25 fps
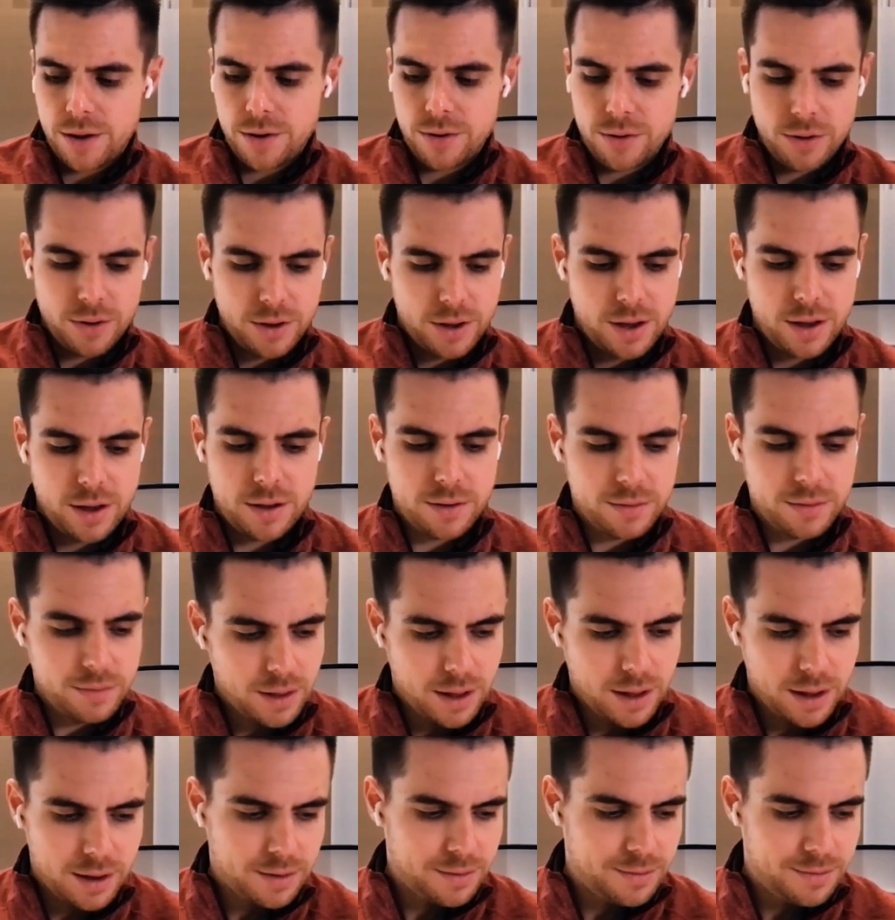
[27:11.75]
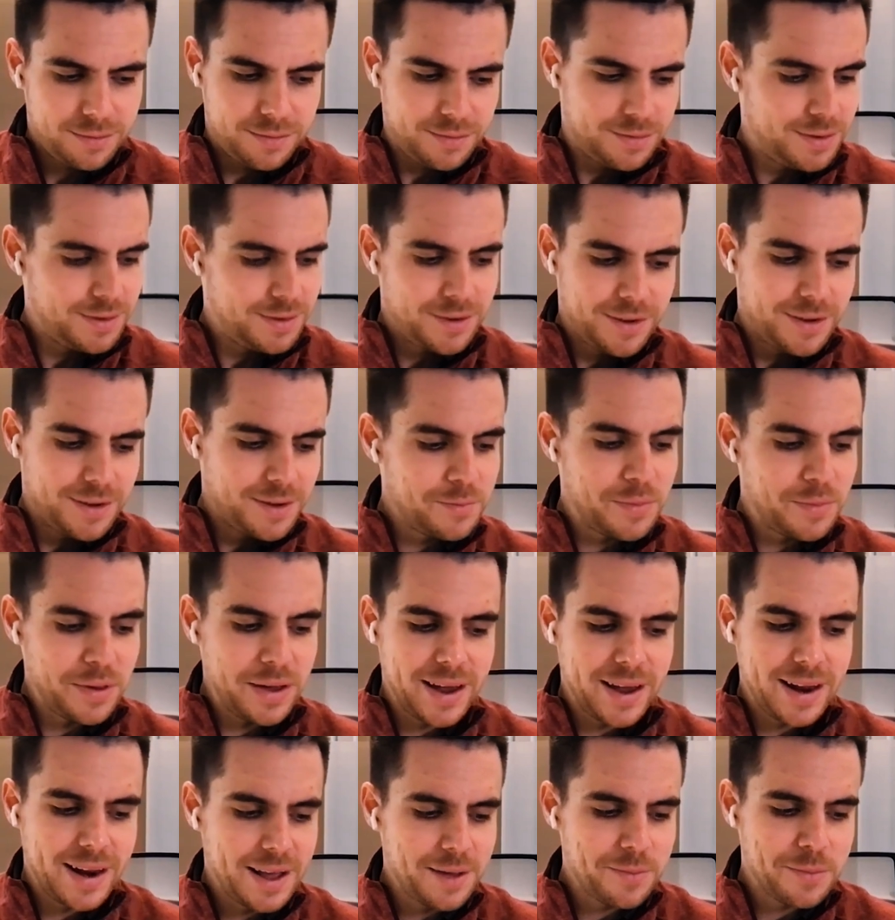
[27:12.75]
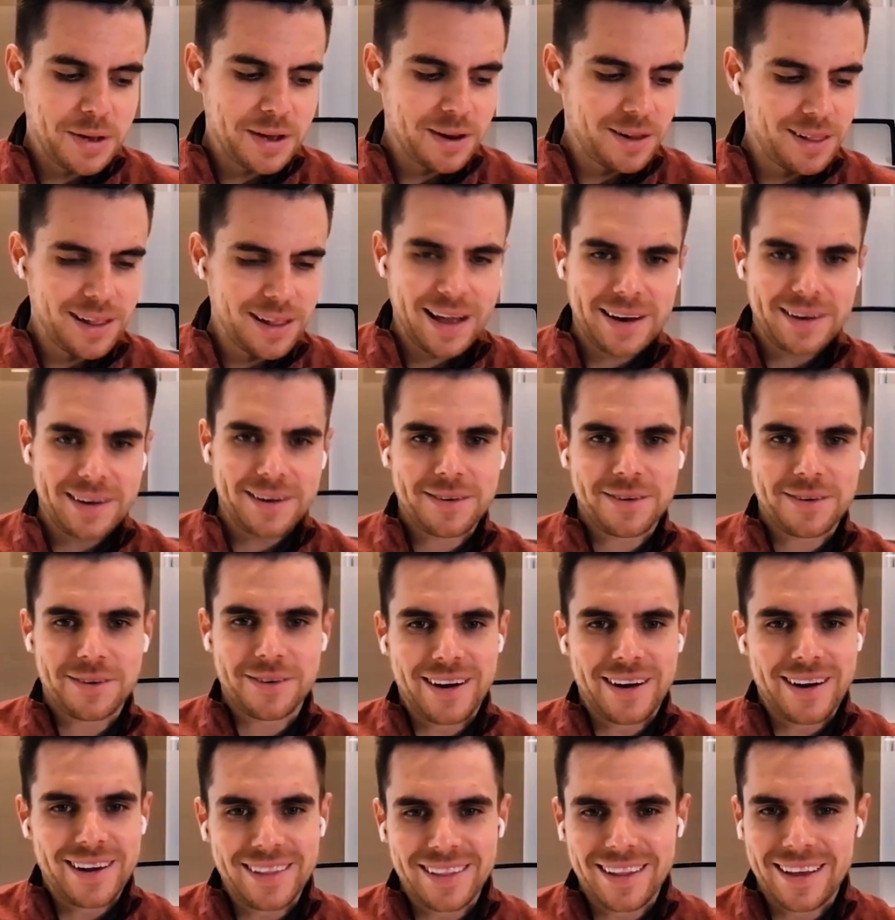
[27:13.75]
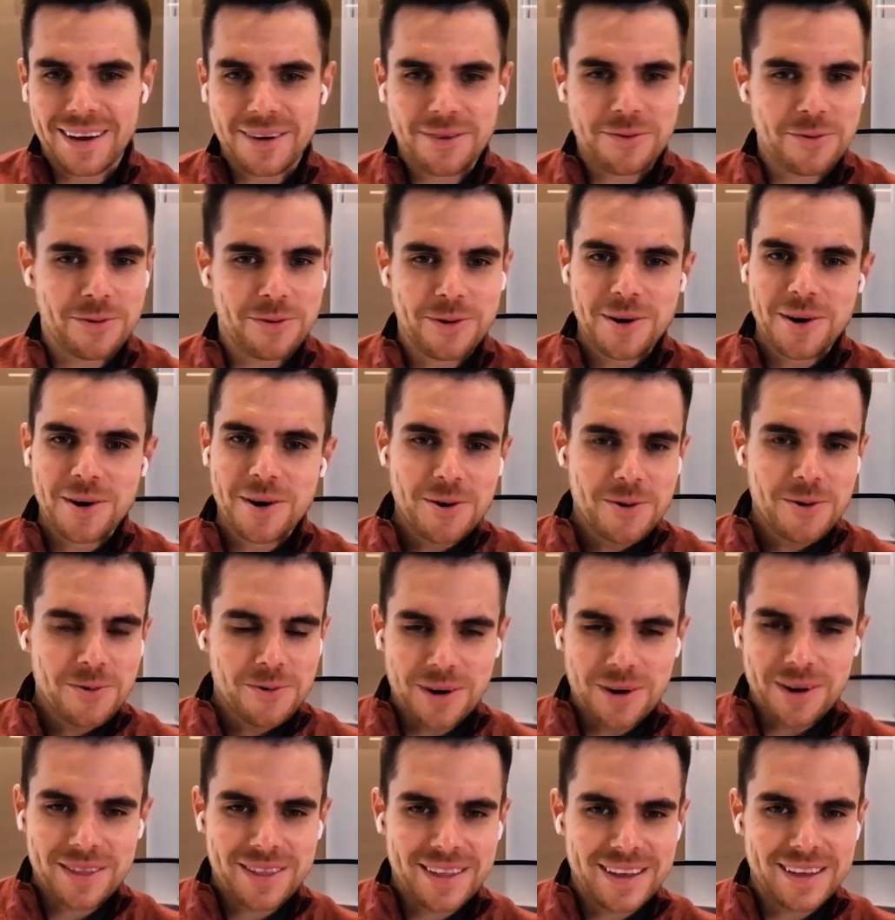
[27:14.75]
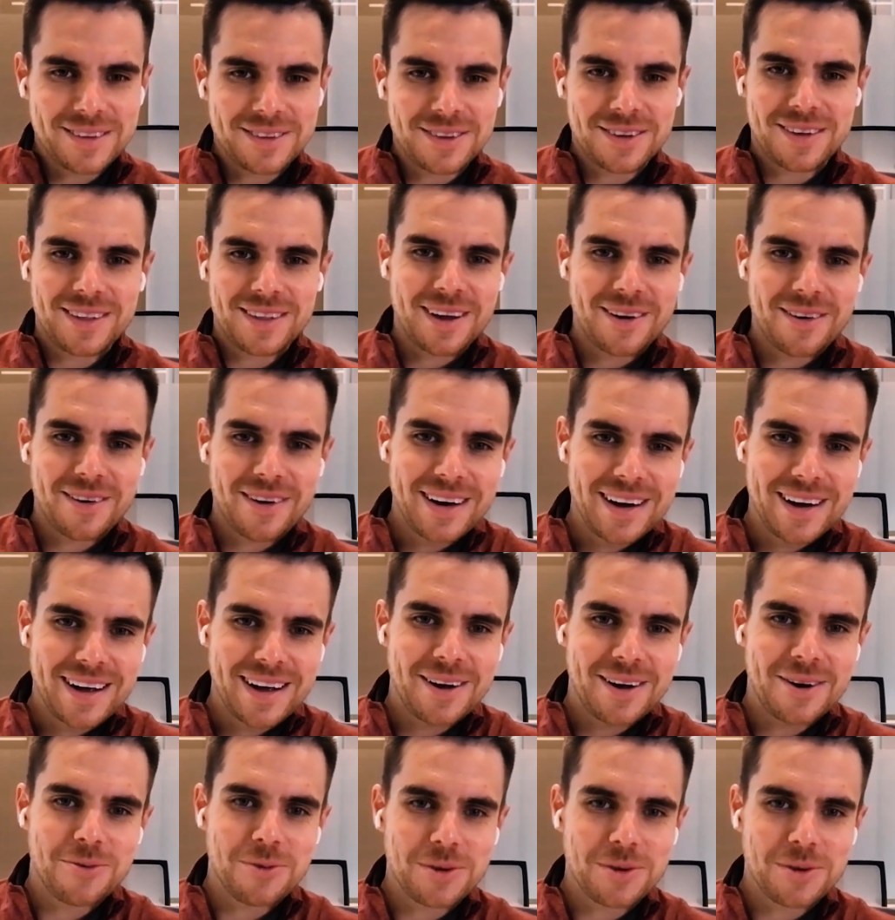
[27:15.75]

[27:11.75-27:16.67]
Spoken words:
You're looking beginning, middle, end, right? What are things looking like right now?